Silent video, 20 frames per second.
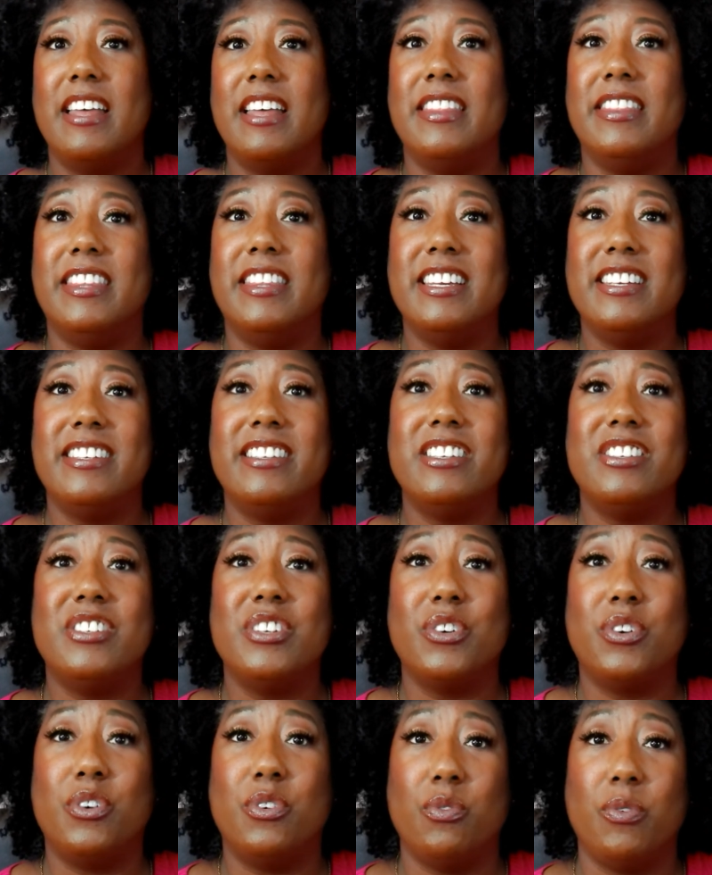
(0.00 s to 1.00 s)
this is
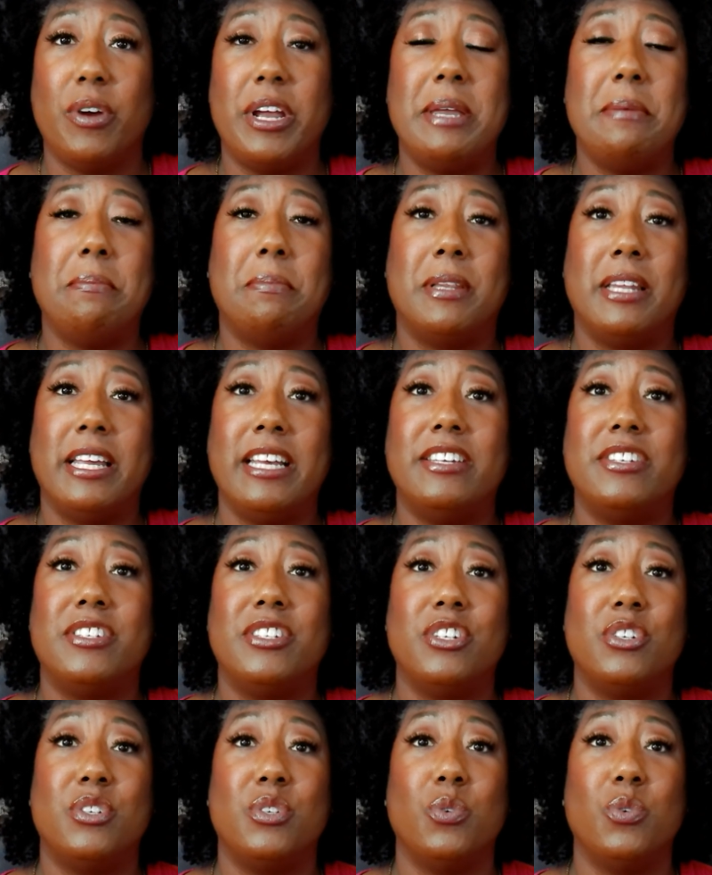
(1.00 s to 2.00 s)
a great place
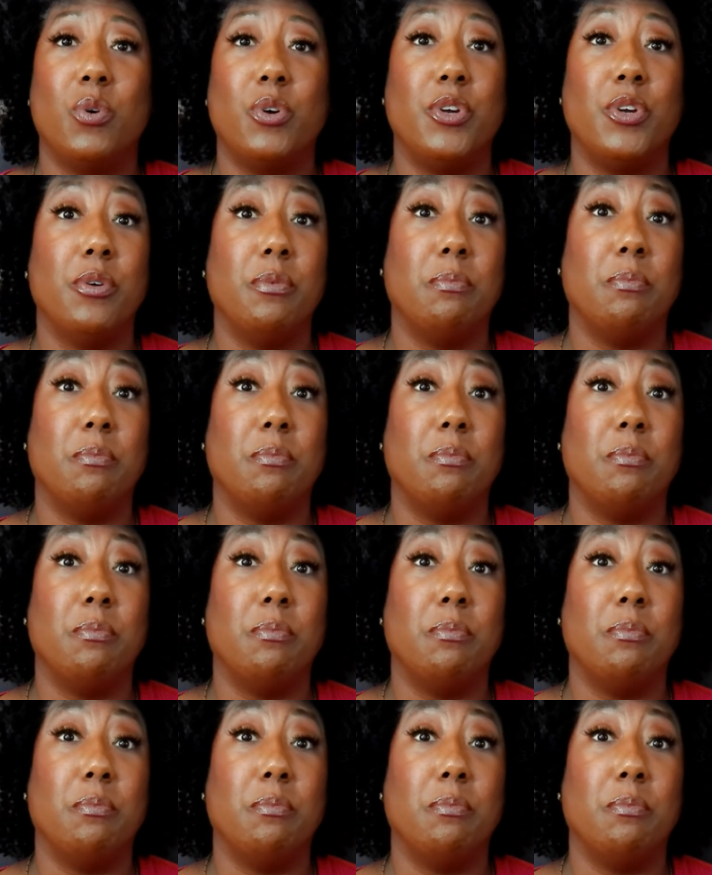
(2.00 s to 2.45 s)
to store your